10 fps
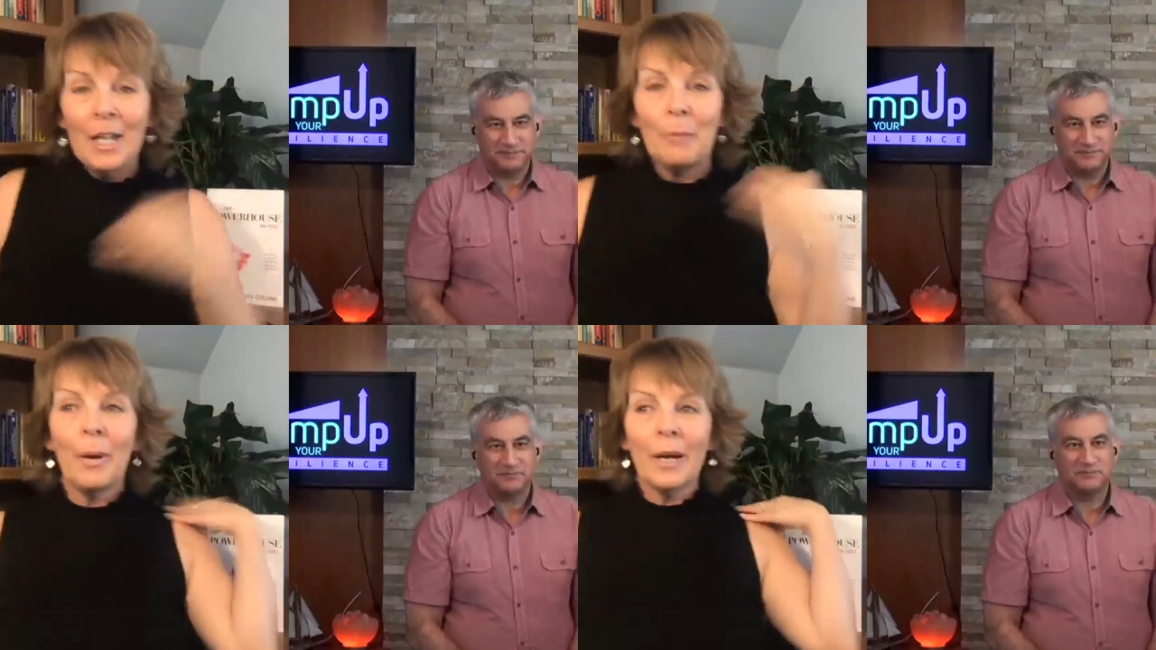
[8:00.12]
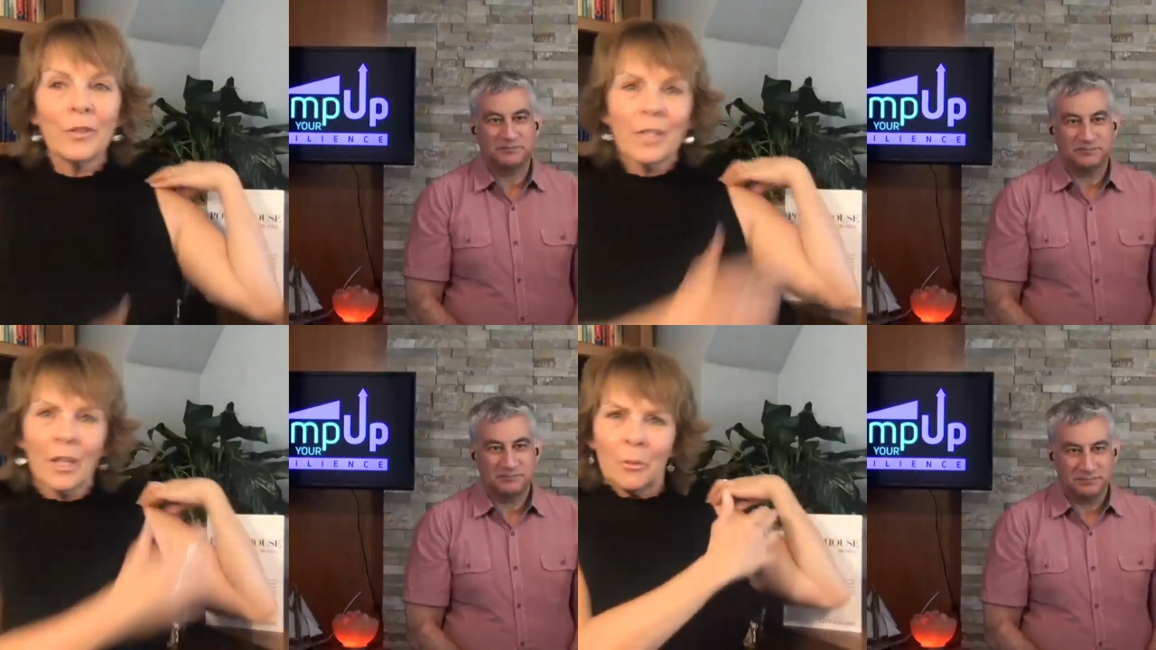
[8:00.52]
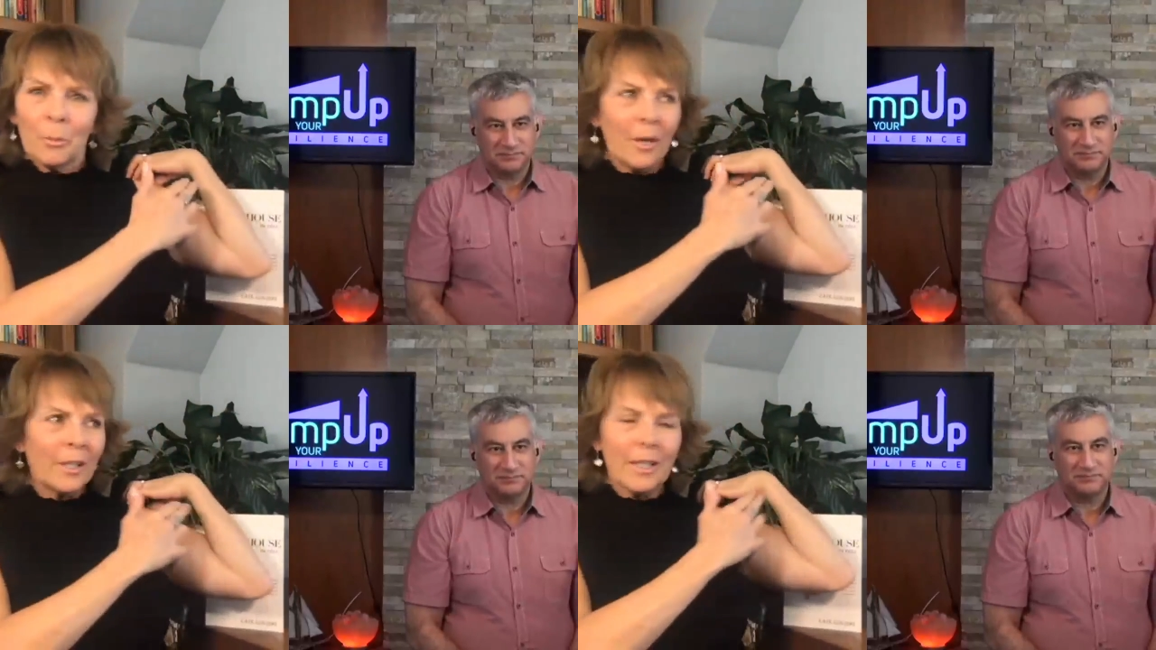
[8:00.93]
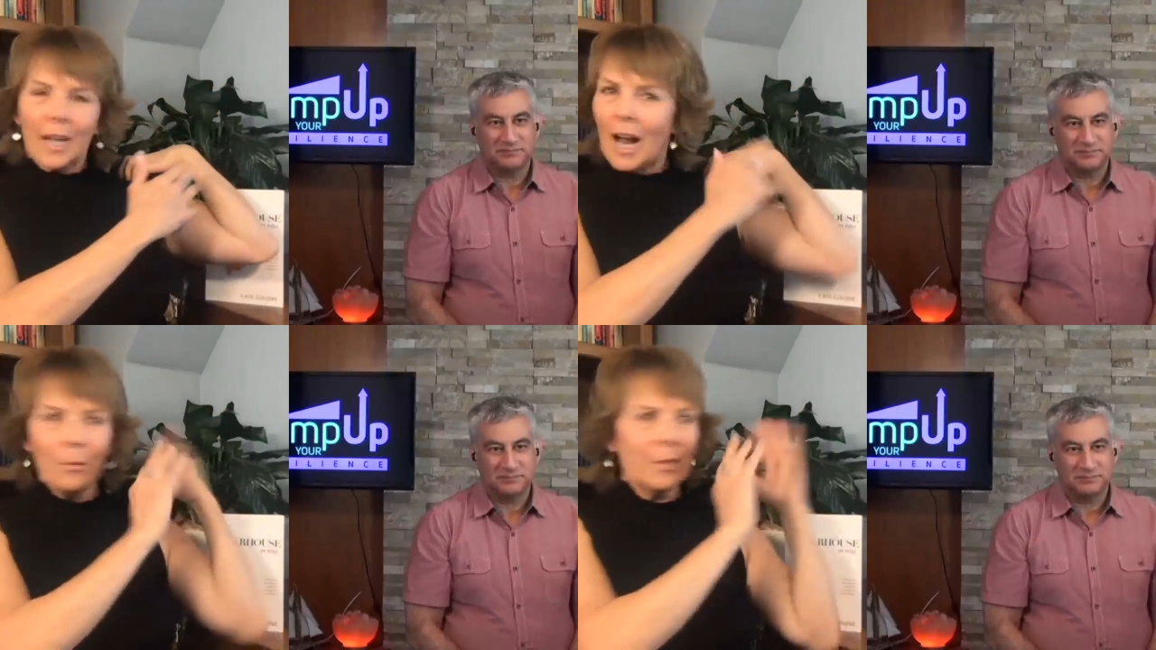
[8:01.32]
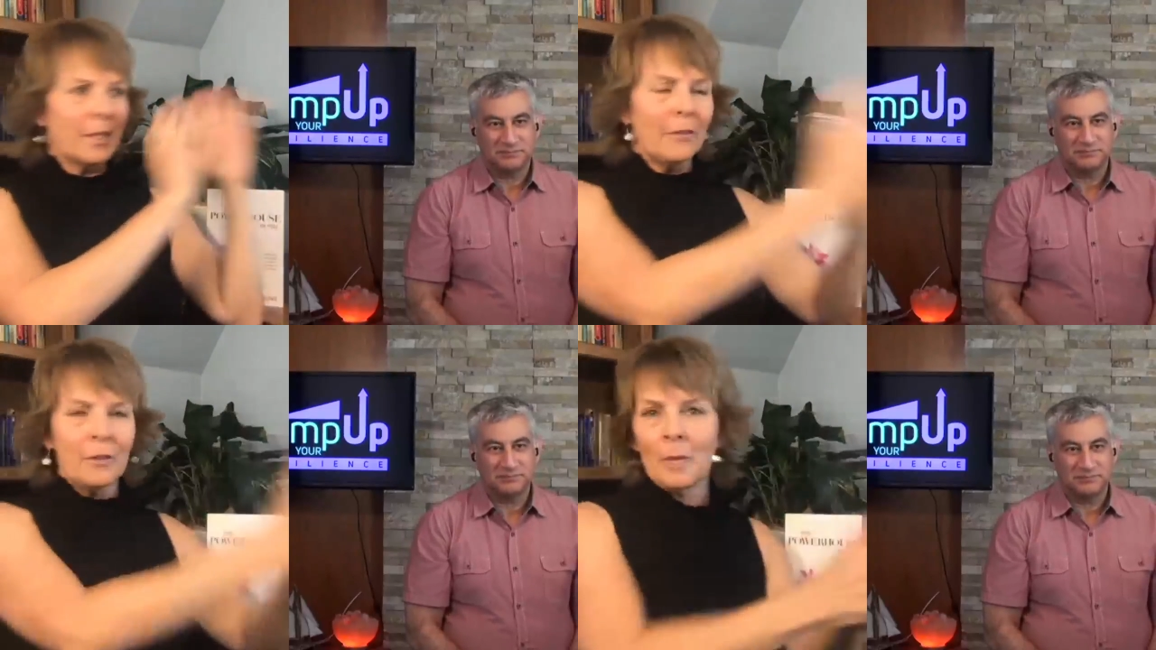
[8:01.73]
Speaker 1: but there's other parts that I was
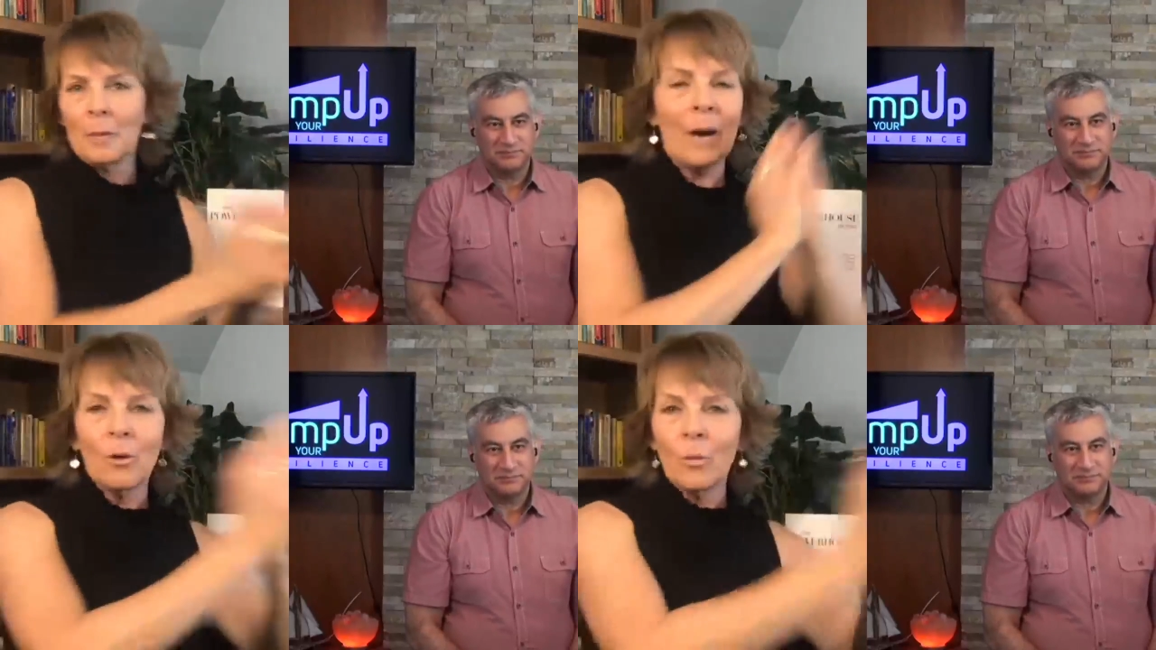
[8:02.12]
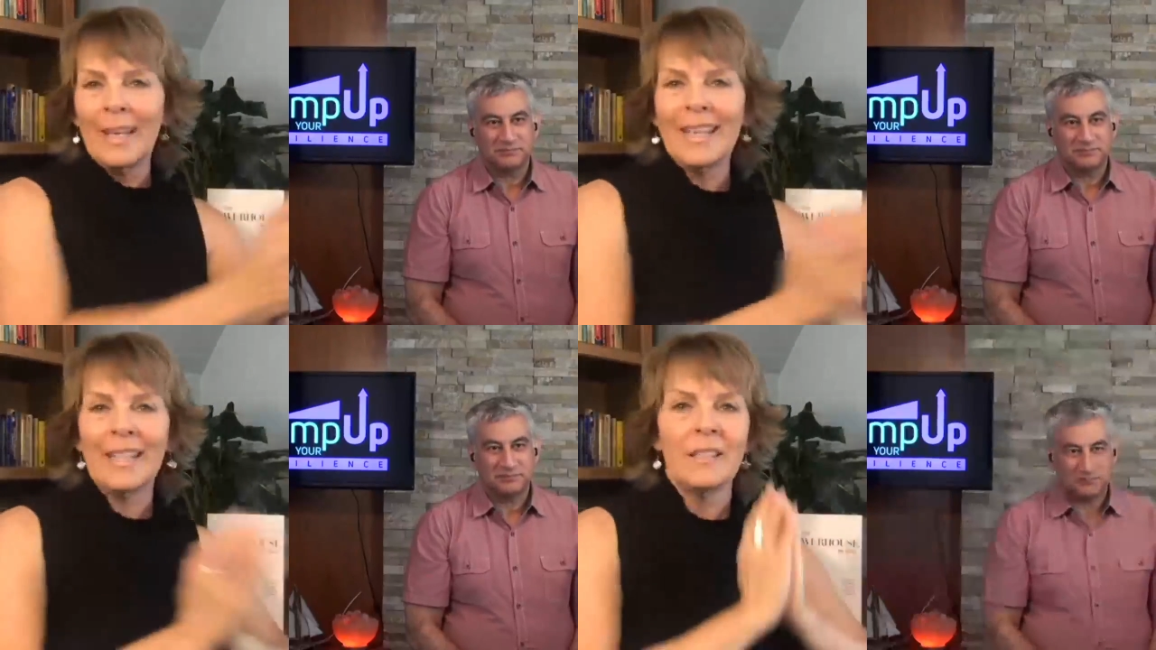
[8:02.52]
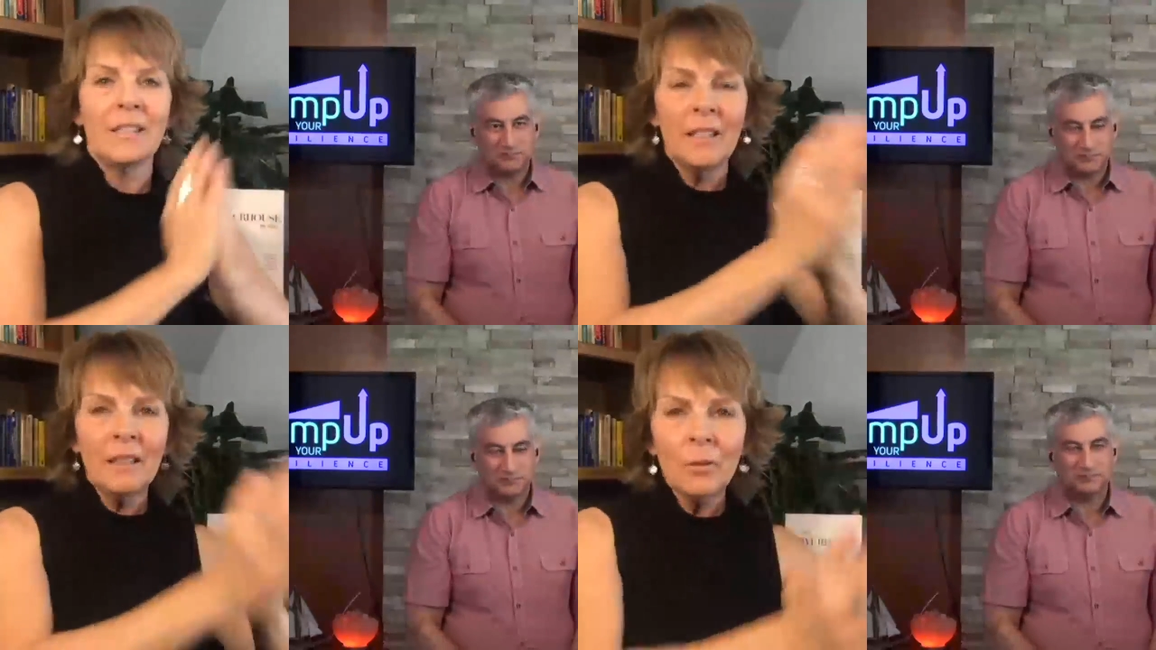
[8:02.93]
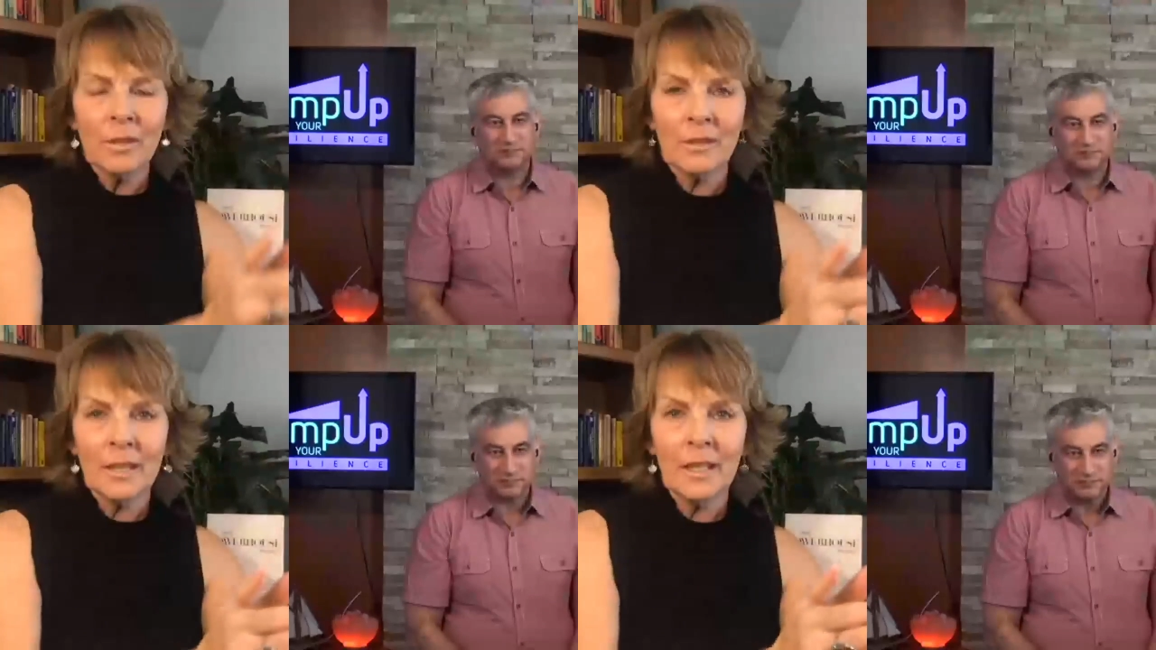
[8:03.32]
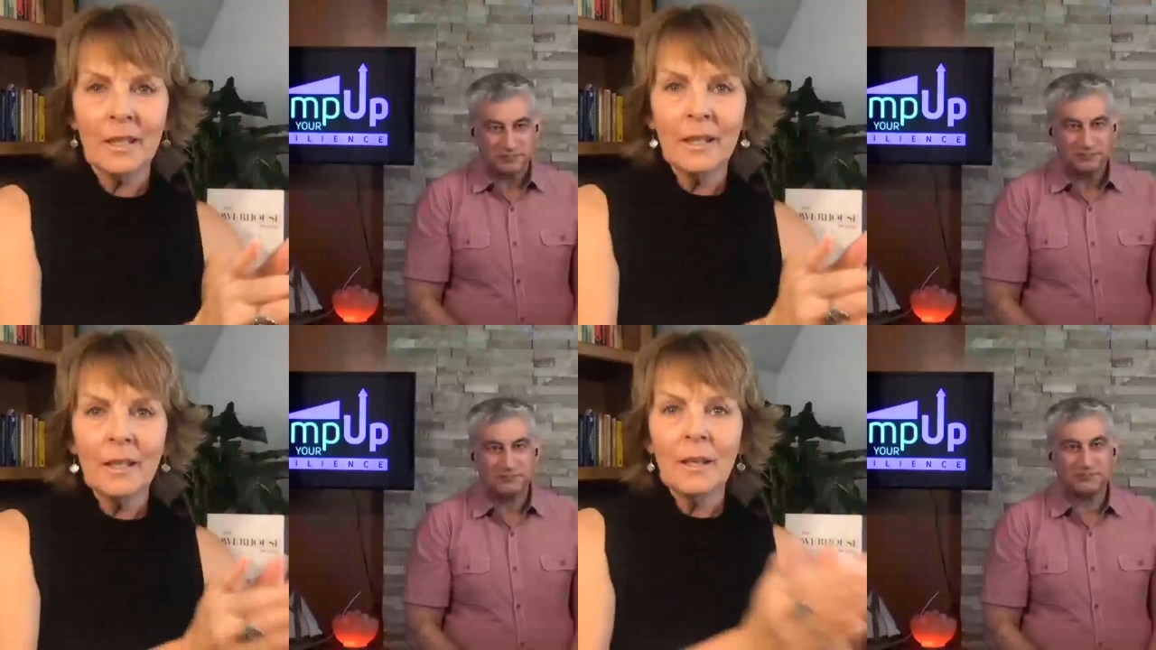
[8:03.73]
giving my power away
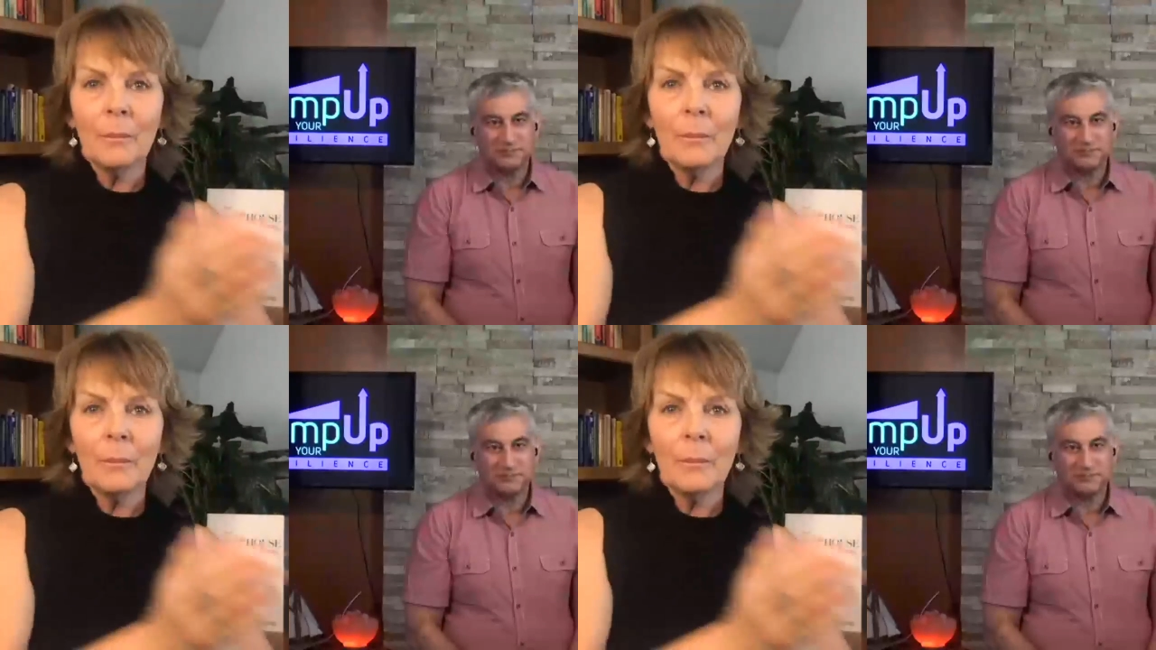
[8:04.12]
continuously